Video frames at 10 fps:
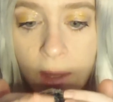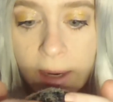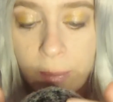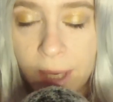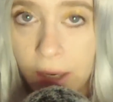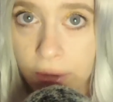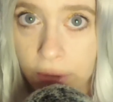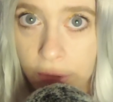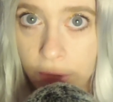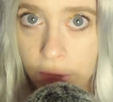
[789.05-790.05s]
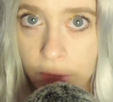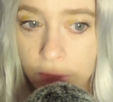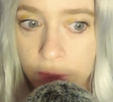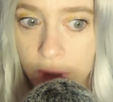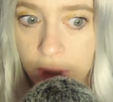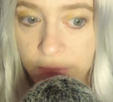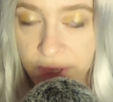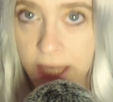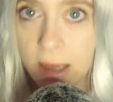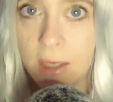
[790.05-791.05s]
how about her
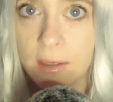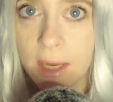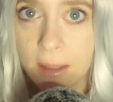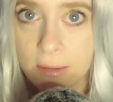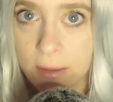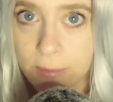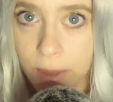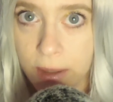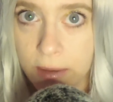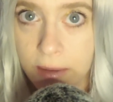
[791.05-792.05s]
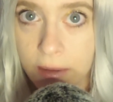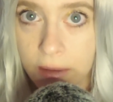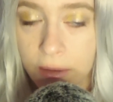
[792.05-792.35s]
violent ex-husband,